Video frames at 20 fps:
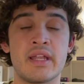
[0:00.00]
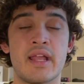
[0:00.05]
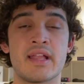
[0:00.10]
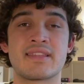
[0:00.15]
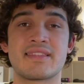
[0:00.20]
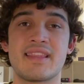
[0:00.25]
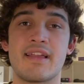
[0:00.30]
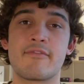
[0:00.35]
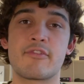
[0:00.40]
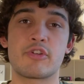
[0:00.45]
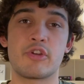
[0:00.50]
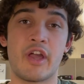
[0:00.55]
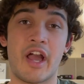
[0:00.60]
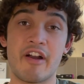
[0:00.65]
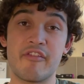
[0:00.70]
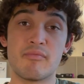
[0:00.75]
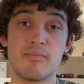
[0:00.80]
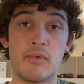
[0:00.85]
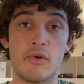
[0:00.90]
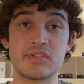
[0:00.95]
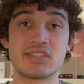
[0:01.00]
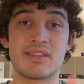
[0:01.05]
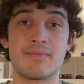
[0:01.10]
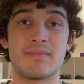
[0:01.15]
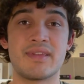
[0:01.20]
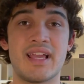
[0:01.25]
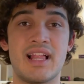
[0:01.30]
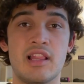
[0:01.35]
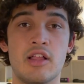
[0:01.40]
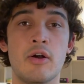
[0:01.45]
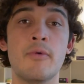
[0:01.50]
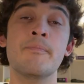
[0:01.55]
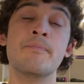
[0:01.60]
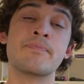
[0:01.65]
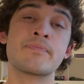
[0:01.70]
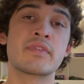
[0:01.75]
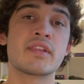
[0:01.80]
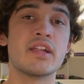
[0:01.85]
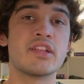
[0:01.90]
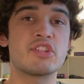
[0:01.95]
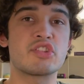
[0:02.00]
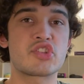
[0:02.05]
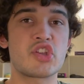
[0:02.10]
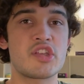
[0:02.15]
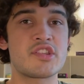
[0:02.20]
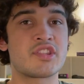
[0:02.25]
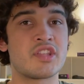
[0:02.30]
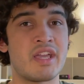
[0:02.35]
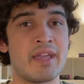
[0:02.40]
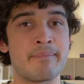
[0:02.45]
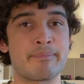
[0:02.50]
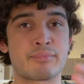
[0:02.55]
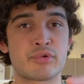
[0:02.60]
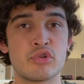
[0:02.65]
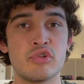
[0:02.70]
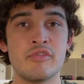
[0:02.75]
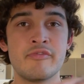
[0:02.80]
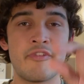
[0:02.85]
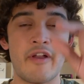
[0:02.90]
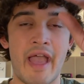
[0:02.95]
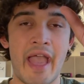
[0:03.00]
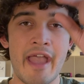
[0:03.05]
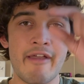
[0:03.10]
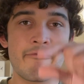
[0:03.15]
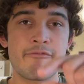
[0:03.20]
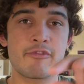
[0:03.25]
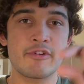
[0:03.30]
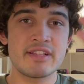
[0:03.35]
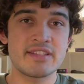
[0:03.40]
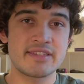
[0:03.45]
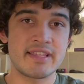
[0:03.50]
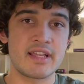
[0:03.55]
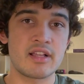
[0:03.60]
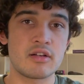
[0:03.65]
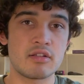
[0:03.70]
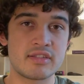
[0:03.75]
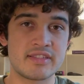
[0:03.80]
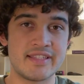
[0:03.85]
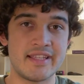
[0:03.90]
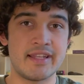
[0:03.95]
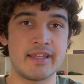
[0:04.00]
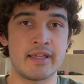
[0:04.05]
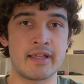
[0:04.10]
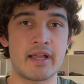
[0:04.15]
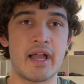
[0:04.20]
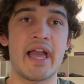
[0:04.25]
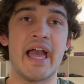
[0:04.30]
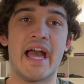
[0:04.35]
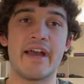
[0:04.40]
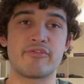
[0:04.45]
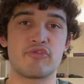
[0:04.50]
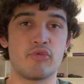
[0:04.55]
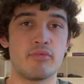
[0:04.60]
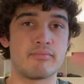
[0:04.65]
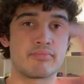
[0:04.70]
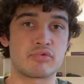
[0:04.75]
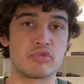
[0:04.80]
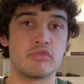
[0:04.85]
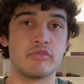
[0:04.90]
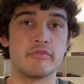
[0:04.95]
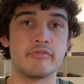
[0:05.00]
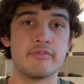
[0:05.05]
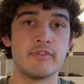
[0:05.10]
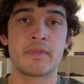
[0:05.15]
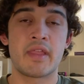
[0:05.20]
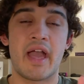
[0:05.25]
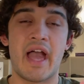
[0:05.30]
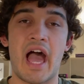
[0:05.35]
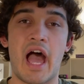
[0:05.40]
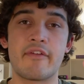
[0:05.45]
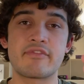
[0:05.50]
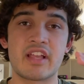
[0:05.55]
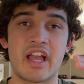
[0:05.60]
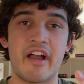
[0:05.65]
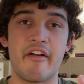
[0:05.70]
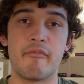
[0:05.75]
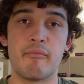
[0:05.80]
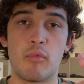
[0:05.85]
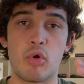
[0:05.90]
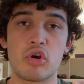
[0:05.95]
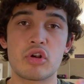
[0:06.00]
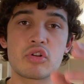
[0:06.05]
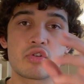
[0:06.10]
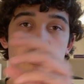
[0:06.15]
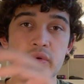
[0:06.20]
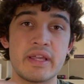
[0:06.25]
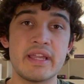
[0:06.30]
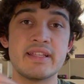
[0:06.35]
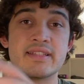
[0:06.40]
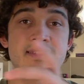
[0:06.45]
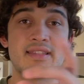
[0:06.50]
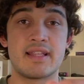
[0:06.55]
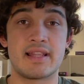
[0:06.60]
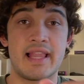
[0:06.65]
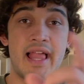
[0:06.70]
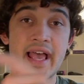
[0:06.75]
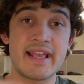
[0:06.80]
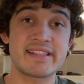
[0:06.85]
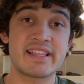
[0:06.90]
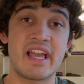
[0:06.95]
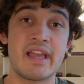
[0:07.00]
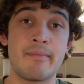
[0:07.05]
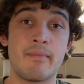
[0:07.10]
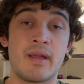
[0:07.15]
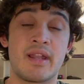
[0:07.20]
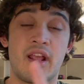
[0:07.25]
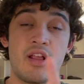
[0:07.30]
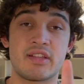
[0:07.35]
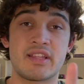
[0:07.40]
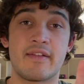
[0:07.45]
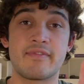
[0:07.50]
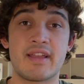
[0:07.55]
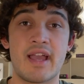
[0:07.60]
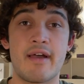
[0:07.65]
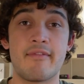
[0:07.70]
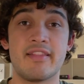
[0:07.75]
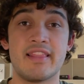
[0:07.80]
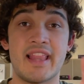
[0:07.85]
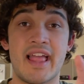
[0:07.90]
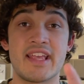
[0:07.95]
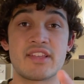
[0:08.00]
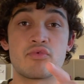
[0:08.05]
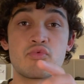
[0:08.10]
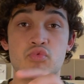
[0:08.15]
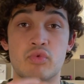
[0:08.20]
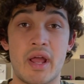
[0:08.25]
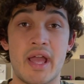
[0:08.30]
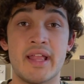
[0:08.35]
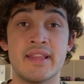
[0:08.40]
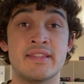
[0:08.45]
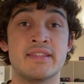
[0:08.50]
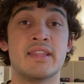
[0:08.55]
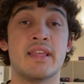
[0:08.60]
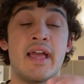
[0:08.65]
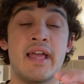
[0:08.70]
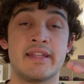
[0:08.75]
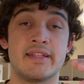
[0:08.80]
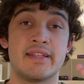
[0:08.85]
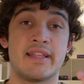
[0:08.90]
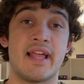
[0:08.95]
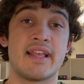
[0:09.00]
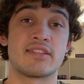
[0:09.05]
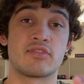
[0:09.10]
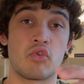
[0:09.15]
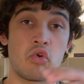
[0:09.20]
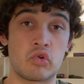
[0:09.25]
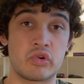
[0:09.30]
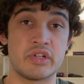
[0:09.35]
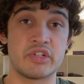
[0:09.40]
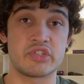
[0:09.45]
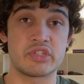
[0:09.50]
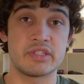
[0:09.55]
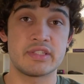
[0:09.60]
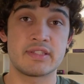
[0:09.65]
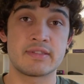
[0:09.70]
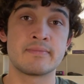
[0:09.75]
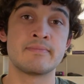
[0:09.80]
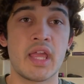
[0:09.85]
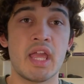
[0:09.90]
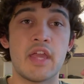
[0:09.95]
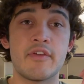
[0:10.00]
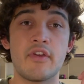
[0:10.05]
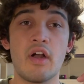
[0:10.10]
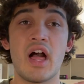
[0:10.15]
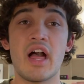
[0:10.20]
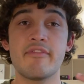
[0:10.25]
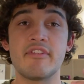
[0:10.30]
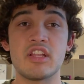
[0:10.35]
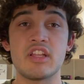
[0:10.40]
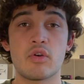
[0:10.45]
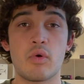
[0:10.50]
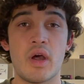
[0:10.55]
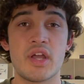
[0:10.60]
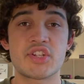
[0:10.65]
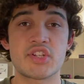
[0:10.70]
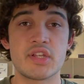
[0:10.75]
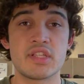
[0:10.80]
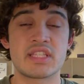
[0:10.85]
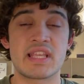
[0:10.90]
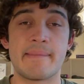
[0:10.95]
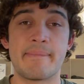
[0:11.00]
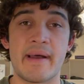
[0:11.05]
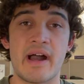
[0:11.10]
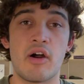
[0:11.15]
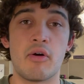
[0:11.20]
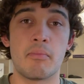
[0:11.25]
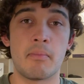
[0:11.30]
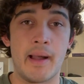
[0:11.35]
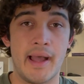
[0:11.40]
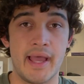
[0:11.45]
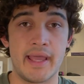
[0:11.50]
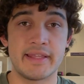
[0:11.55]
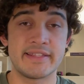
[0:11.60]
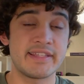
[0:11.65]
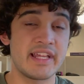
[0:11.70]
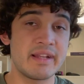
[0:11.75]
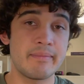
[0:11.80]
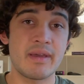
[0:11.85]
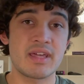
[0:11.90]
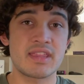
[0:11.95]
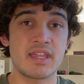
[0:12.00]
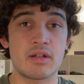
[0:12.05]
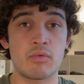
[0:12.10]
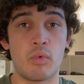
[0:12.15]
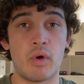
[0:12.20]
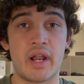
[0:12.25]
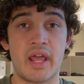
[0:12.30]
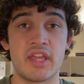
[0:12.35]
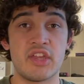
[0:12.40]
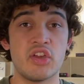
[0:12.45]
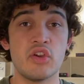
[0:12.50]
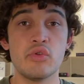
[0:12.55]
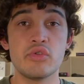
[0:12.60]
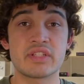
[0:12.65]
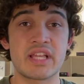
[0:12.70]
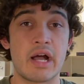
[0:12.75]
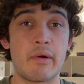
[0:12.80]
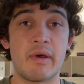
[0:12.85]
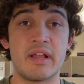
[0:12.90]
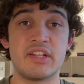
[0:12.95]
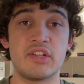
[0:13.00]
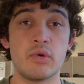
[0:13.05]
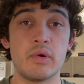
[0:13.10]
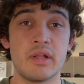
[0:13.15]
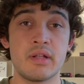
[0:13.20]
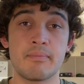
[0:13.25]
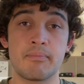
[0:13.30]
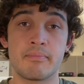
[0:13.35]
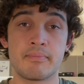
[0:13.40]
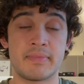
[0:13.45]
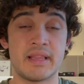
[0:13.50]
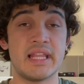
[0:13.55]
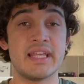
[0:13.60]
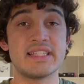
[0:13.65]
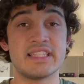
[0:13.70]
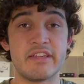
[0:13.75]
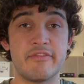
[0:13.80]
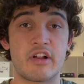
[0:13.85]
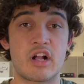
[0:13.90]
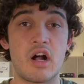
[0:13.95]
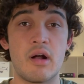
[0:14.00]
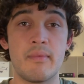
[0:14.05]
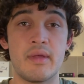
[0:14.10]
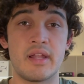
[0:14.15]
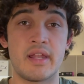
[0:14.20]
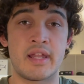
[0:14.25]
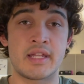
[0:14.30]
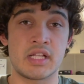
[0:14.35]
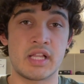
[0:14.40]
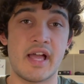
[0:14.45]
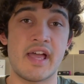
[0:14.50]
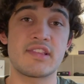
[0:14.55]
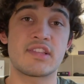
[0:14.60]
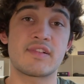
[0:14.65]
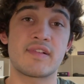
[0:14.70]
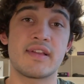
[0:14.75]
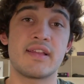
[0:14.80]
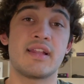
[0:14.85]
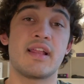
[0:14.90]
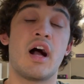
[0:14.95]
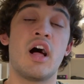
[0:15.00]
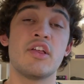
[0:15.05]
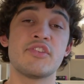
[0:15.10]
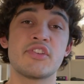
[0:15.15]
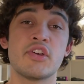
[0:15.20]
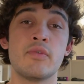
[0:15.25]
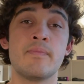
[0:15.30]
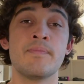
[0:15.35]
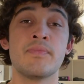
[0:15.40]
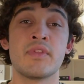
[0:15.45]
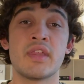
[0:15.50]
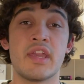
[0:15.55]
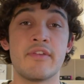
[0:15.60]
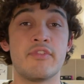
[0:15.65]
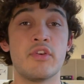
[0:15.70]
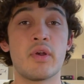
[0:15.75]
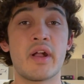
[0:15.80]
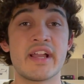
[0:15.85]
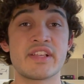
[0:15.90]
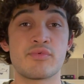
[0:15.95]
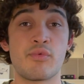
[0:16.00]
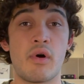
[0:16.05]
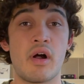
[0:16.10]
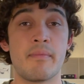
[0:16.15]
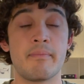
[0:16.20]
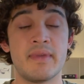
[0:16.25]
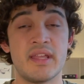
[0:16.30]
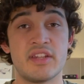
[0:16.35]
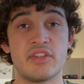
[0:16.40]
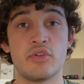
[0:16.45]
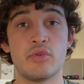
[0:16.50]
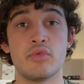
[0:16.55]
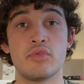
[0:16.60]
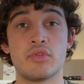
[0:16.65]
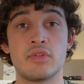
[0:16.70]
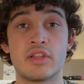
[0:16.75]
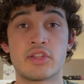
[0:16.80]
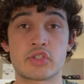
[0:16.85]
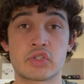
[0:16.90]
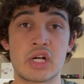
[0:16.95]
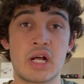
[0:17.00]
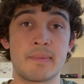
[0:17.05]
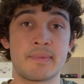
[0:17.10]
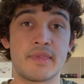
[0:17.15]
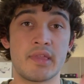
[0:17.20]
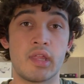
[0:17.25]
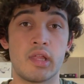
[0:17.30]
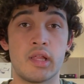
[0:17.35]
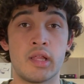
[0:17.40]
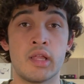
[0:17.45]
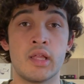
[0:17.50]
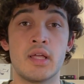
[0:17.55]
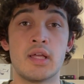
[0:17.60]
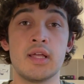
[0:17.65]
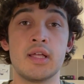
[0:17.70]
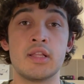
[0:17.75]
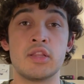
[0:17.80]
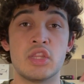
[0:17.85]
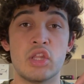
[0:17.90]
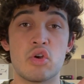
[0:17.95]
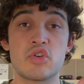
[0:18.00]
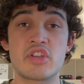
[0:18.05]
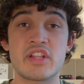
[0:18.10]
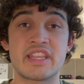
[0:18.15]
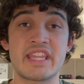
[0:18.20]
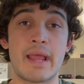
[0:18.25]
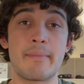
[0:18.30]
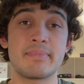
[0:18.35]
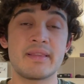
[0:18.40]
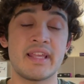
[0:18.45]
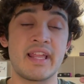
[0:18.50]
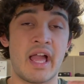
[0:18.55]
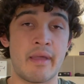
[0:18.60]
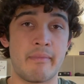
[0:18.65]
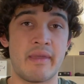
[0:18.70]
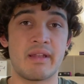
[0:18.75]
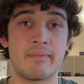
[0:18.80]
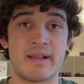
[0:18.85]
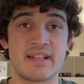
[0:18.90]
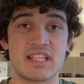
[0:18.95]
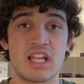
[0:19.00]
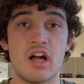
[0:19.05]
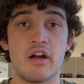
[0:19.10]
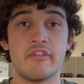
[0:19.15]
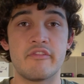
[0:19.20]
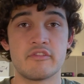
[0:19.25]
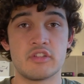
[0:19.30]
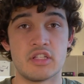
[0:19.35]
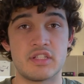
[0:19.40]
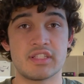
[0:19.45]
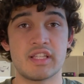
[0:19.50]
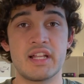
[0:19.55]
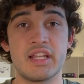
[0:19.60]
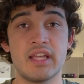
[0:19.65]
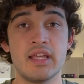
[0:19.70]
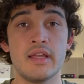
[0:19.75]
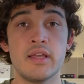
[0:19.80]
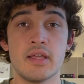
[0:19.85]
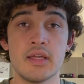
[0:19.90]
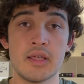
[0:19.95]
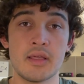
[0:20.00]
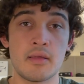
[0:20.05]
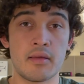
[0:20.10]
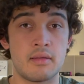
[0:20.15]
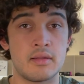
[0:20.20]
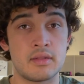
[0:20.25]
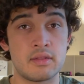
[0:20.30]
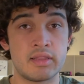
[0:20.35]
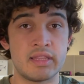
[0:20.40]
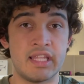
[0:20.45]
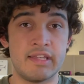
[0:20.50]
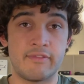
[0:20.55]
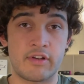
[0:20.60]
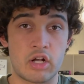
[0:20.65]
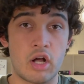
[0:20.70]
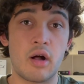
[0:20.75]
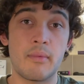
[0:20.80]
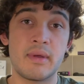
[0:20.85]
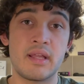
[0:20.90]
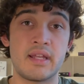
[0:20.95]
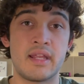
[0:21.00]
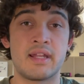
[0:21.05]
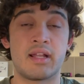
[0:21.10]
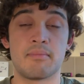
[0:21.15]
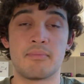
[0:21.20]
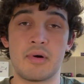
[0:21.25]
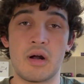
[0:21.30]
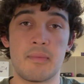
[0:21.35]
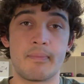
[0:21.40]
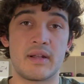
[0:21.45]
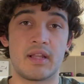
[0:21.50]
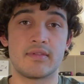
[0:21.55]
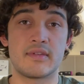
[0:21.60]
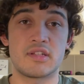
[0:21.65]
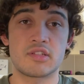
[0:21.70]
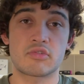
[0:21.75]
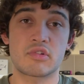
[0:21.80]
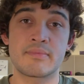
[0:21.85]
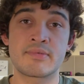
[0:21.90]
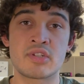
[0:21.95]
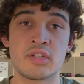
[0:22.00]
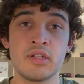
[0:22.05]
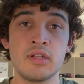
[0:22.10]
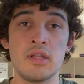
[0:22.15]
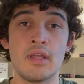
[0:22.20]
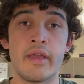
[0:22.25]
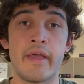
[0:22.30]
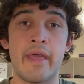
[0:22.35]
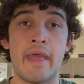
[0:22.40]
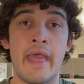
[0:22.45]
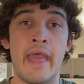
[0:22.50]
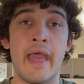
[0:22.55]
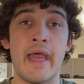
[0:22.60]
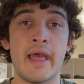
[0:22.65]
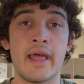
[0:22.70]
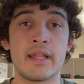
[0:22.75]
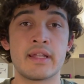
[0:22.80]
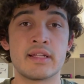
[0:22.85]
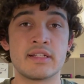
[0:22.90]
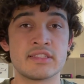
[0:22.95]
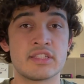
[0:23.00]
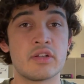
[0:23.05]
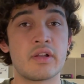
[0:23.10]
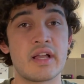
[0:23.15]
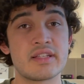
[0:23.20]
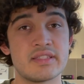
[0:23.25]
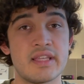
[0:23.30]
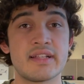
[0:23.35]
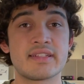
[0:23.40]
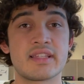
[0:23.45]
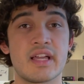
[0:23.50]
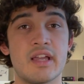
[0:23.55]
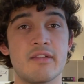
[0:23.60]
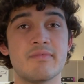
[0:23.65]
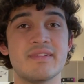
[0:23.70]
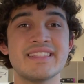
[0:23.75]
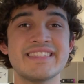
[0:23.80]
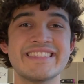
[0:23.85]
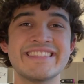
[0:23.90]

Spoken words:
It's never to have most of them yellow. It's just to improve every single sitting. I have to improve. I have to have more greens than last time, and I also have to have less reds and less oranges. If y'all have any questions about my study method, what I use, how I do it, please leave a comment and I'll answer it. Also, if you guys want me to throw up the Notion template I made myself to study, leave a comment and I'll pop it in the description. And I'll see you guys next time.